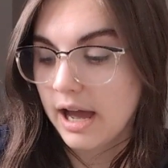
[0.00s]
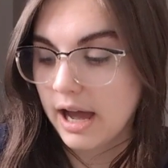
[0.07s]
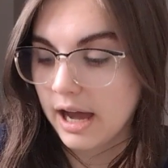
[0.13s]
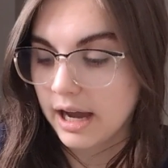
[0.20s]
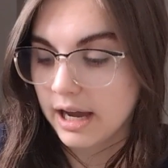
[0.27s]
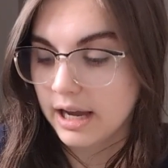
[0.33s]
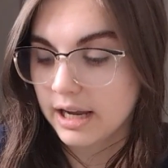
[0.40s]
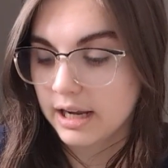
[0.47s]

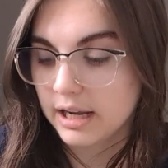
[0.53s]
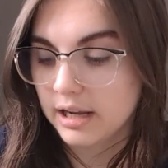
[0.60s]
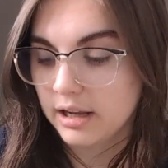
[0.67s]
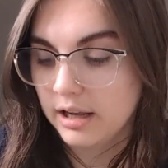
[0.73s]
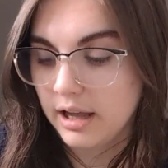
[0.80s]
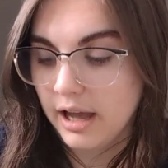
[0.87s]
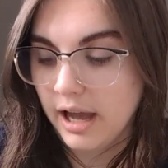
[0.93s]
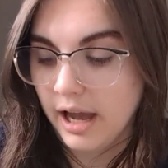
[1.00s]
I
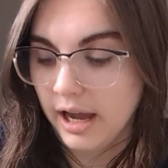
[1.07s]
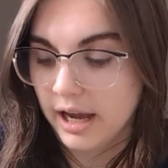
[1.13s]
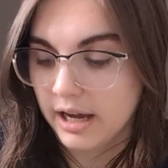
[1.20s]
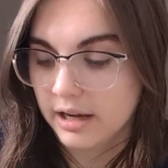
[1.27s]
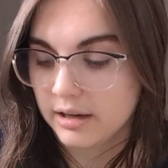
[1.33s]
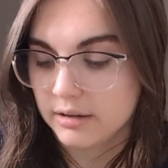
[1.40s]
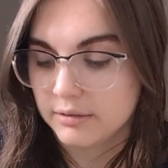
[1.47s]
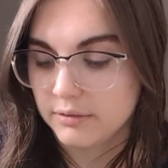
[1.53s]

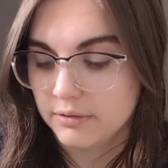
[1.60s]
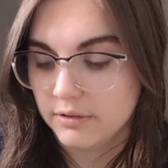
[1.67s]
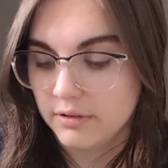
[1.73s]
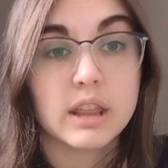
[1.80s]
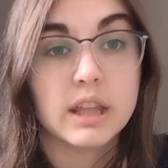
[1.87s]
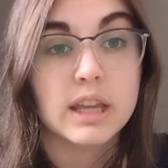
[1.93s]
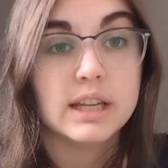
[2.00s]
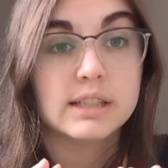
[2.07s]
have
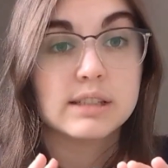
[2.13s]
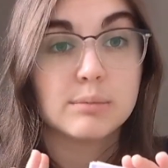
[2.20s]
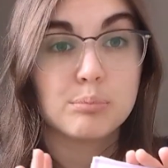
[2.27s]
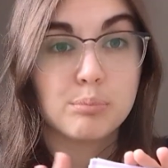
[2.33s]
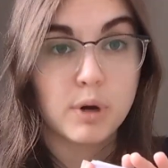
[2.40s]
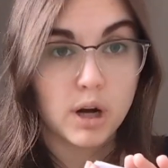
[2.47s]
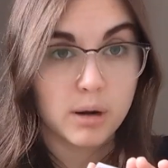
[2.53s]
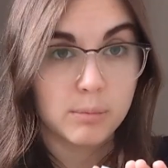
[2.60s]
these
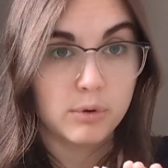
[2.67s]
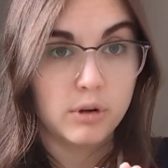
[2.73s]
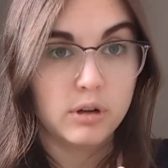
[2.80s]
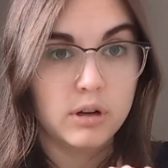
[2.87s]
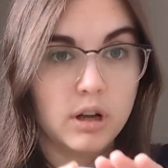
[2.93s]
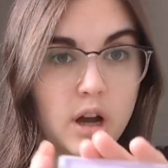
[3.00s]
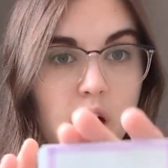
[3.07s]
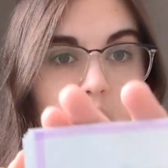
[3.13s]
purple
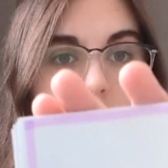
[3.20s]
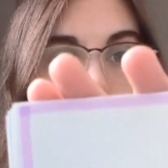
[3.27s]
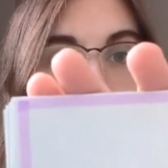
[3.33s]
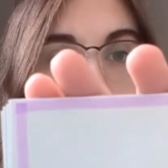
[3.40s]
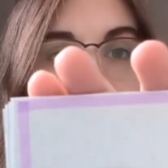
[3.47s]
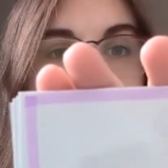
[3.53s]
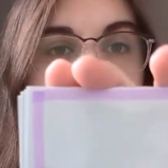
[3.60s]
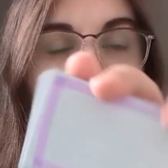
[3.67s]

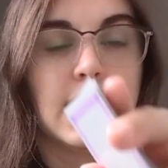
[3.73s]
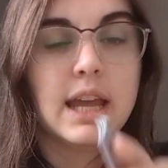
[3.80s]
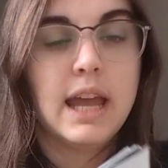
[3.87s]
cards